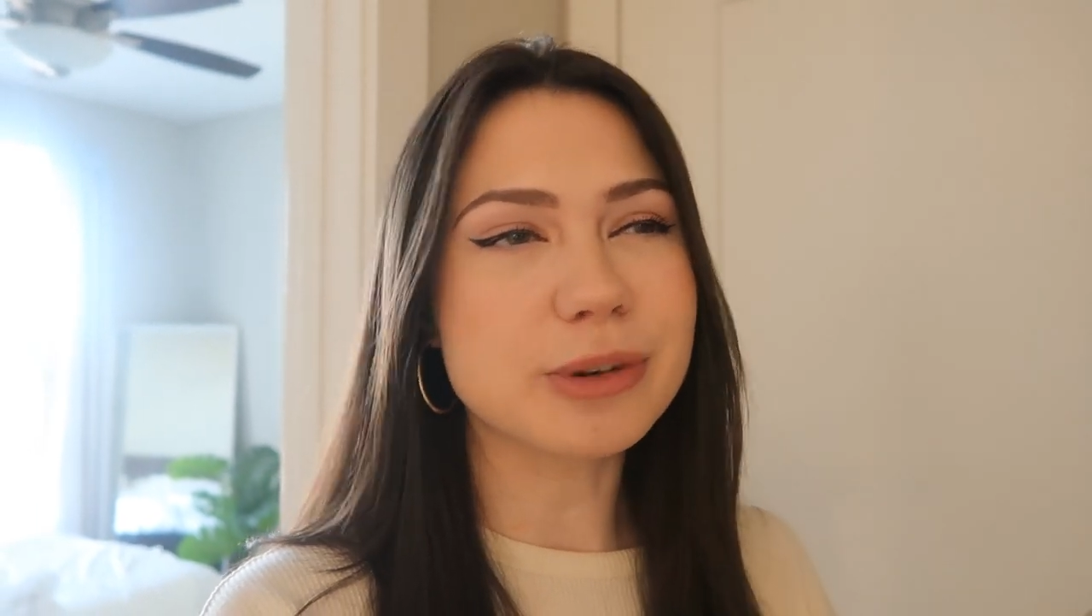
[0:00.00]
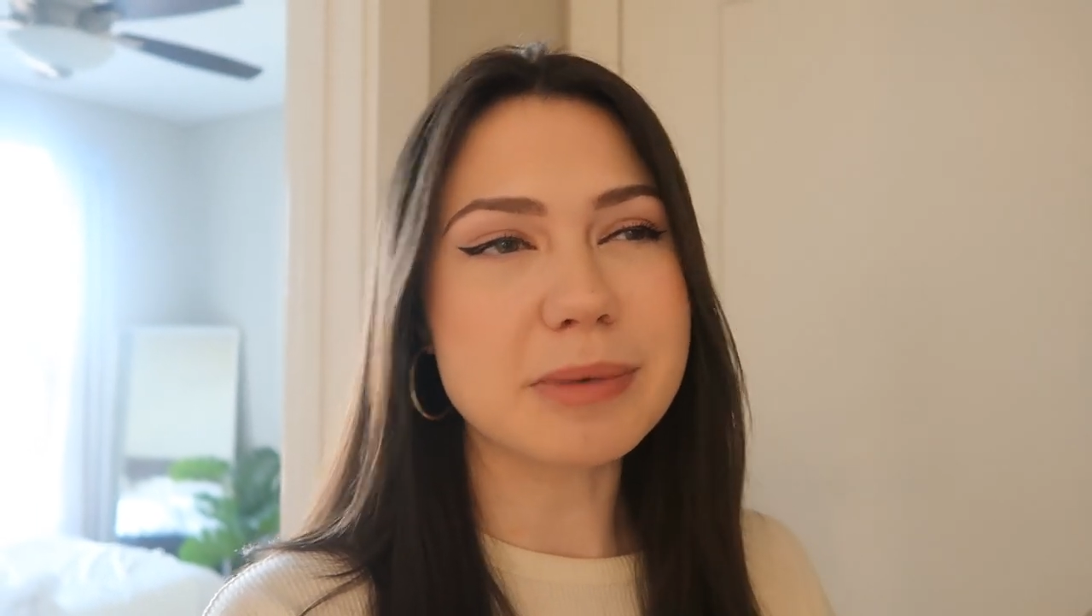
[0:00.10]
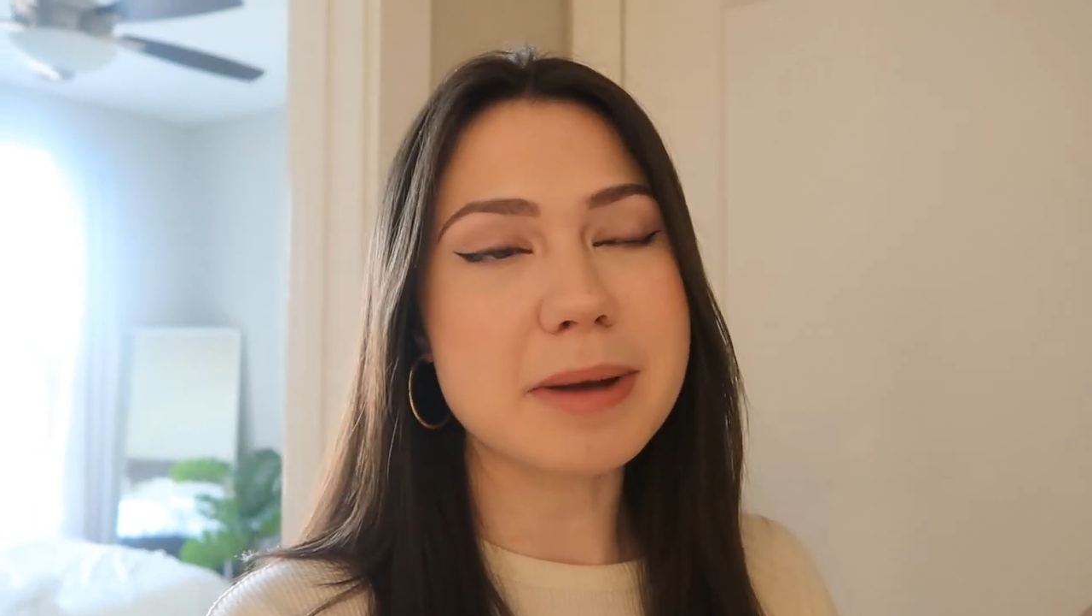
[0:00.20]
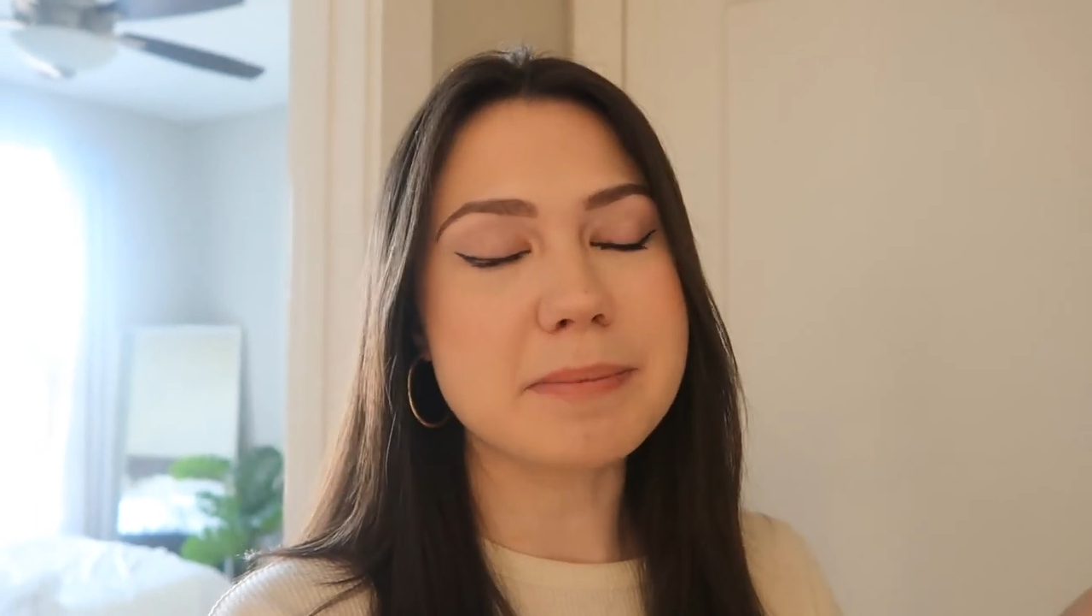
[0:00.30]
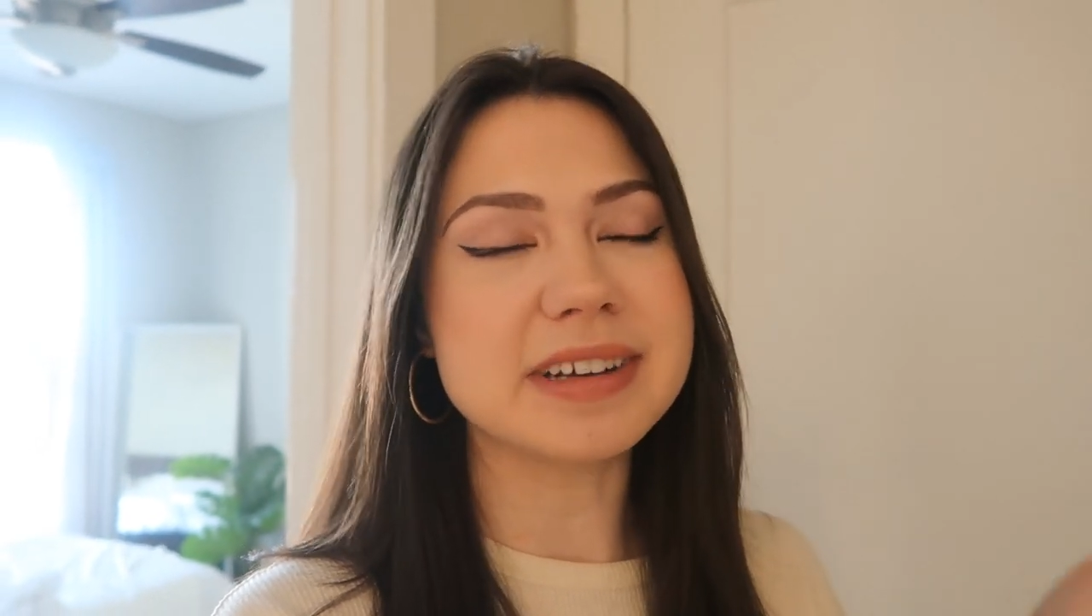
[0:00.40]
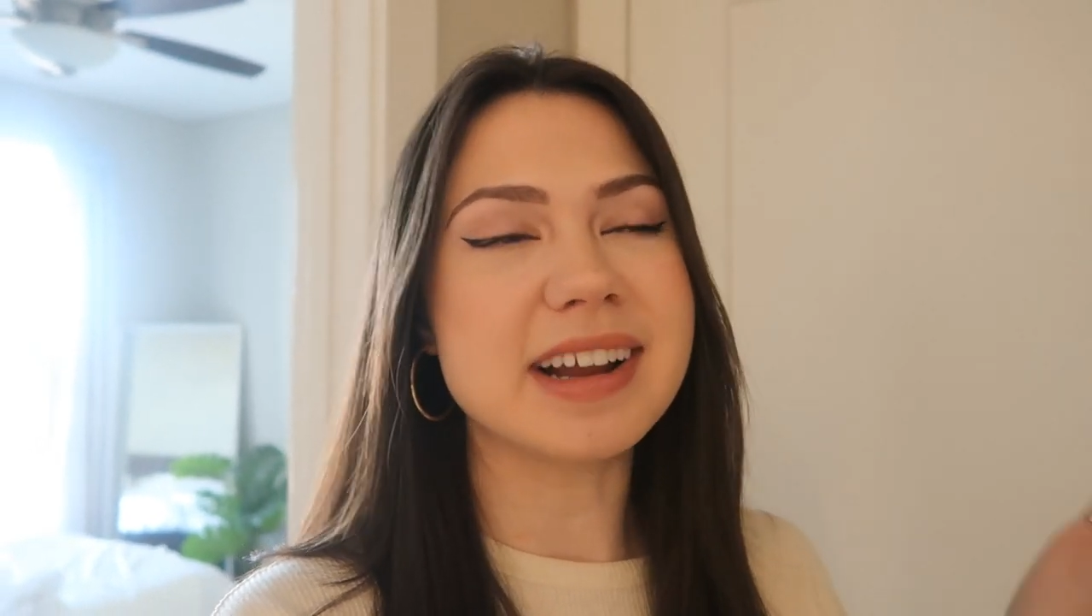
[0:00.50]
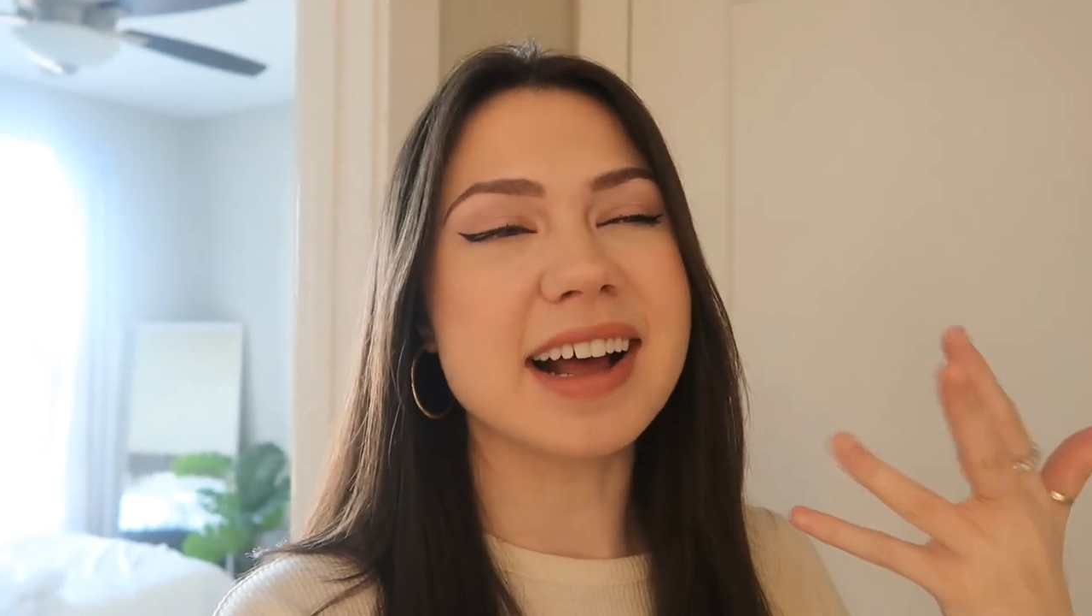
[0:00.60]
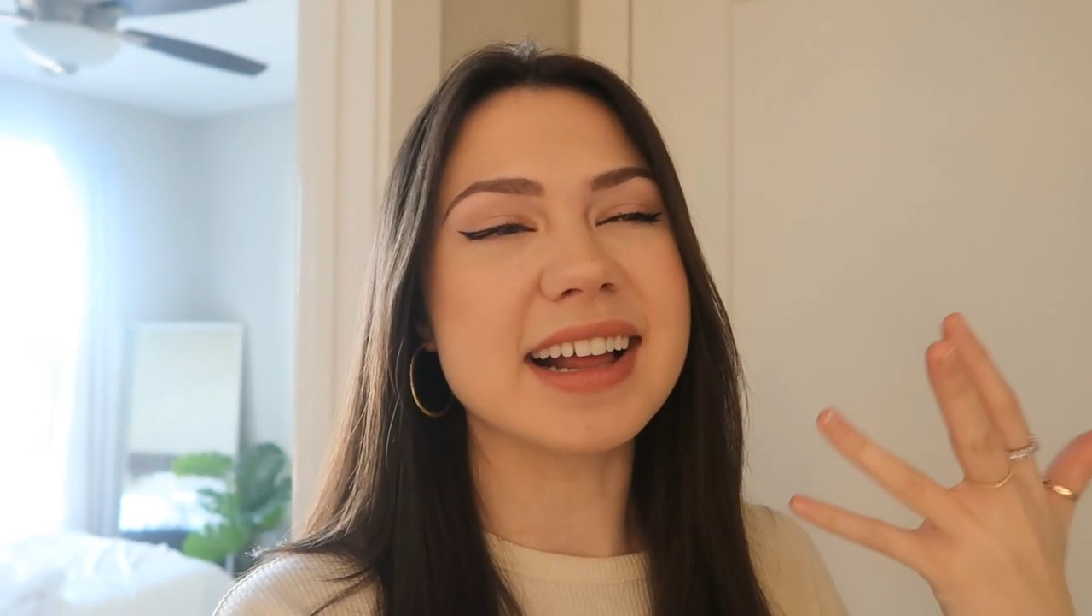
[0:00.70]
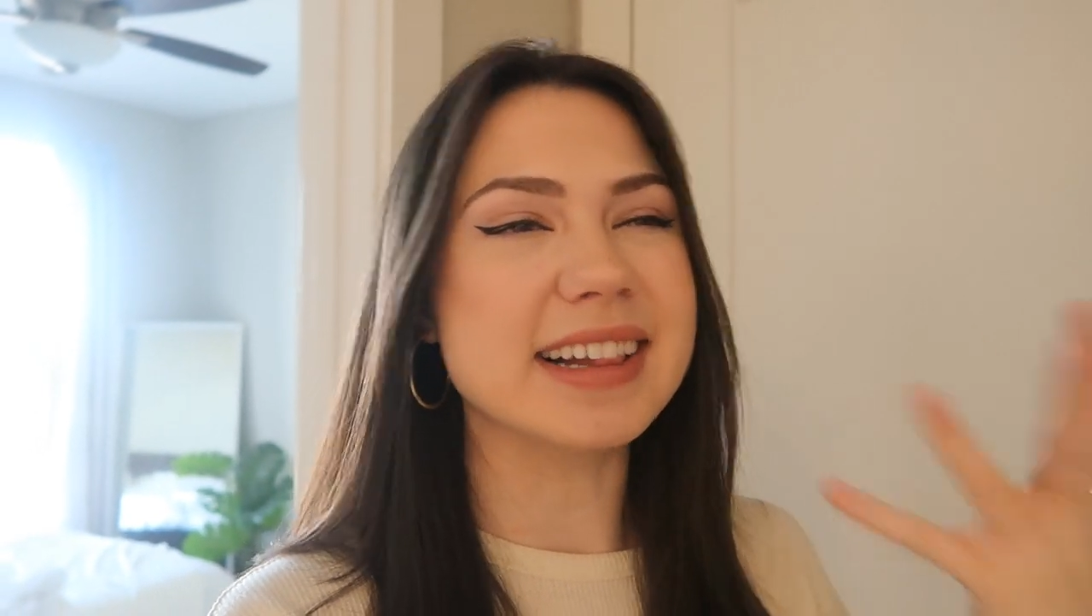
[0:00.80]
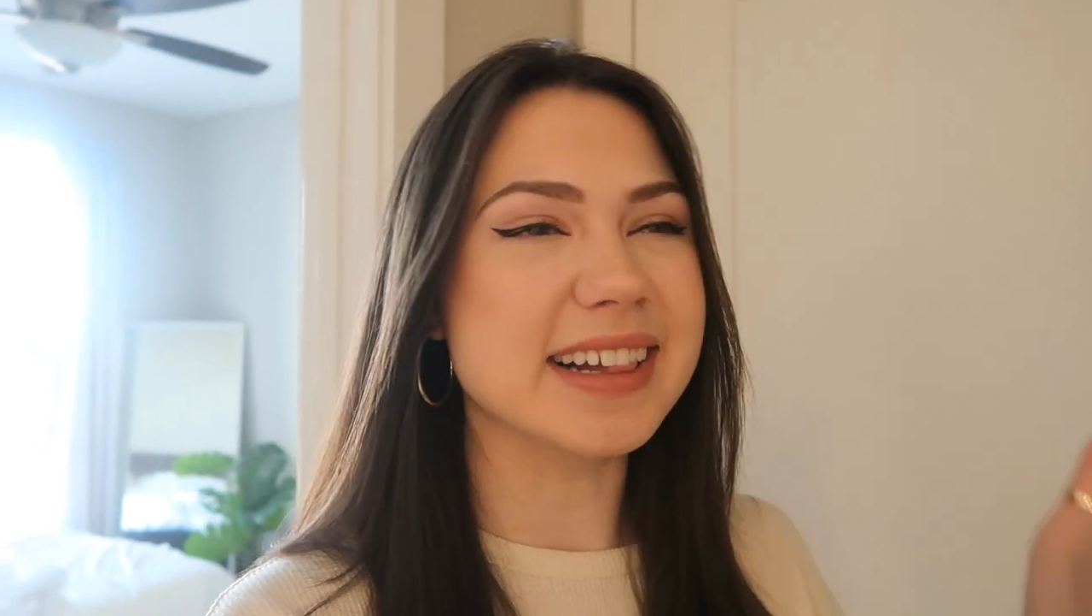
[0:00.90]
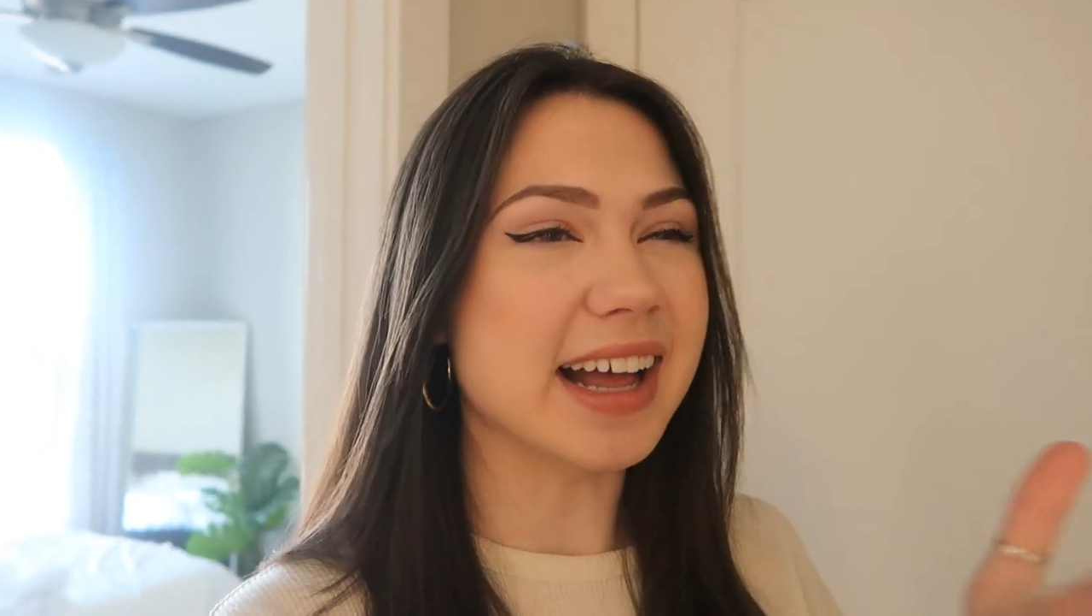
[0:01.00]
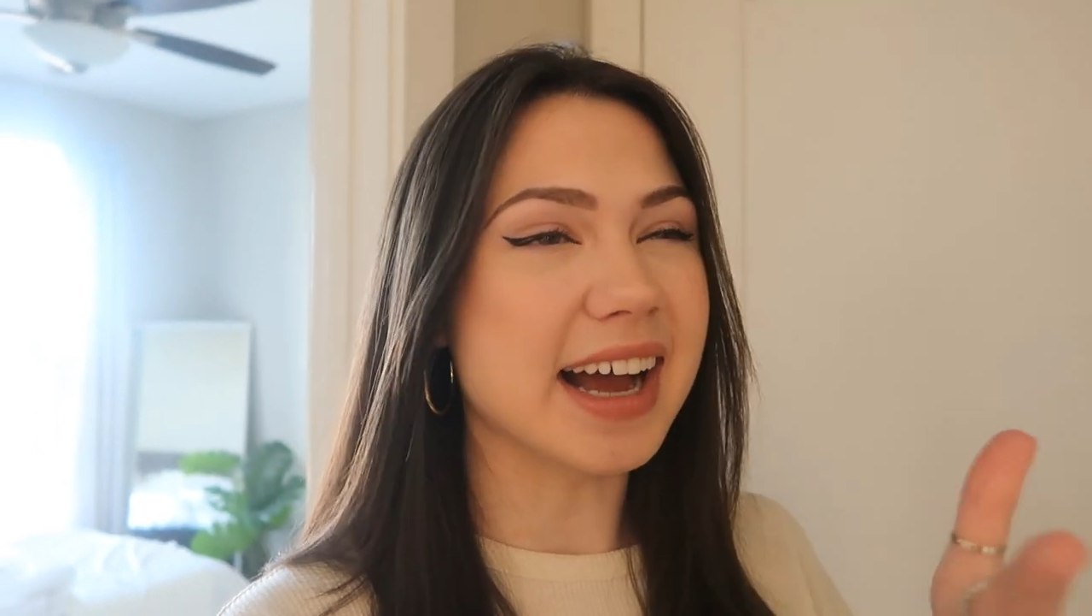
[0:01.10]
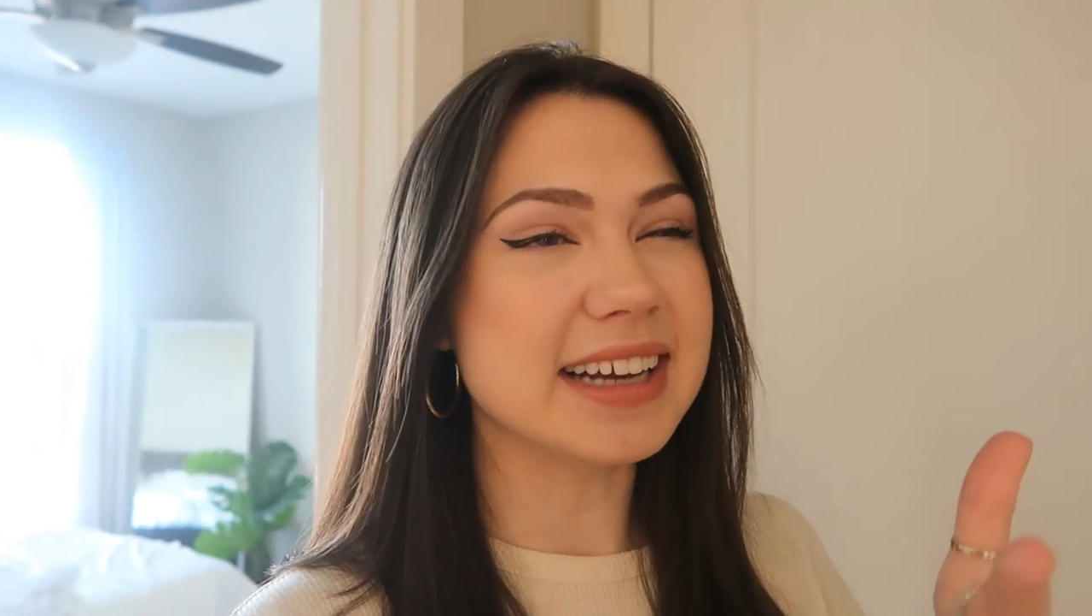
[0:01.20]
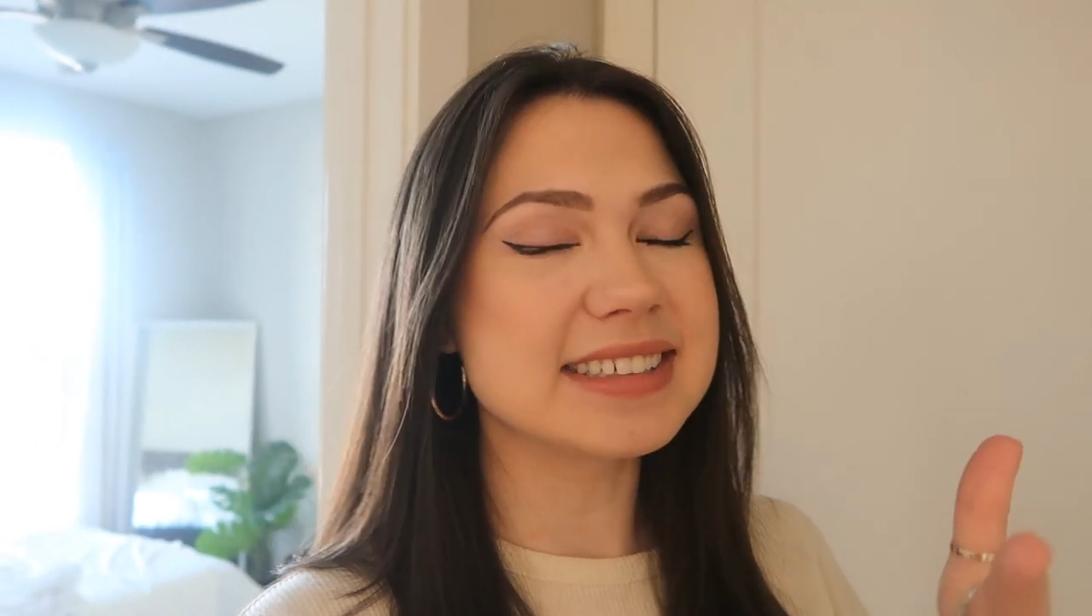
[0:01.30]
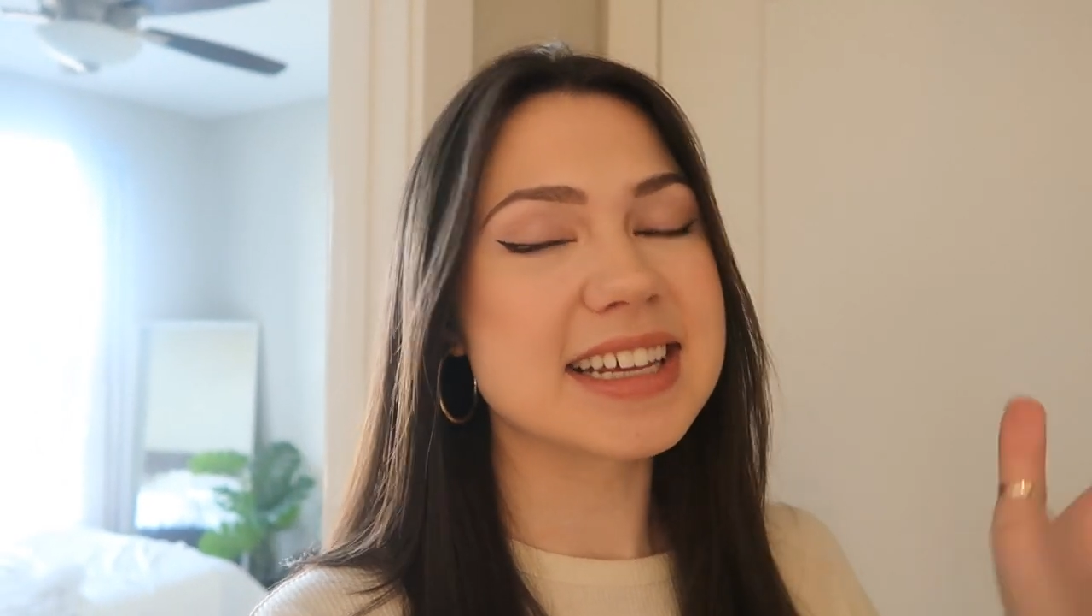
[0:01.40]
bit but not a
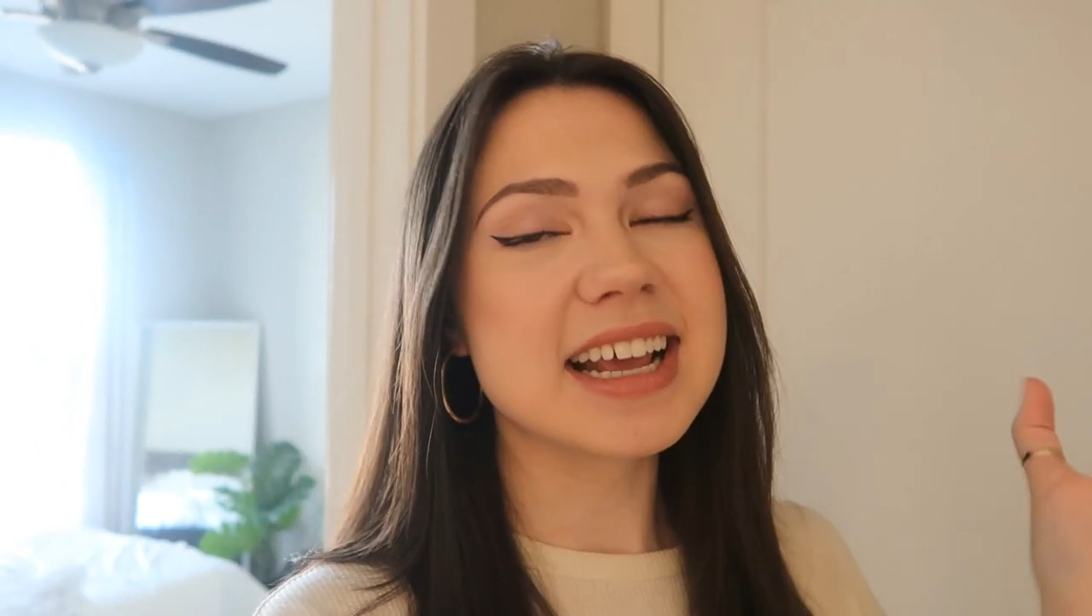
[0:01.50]
lot,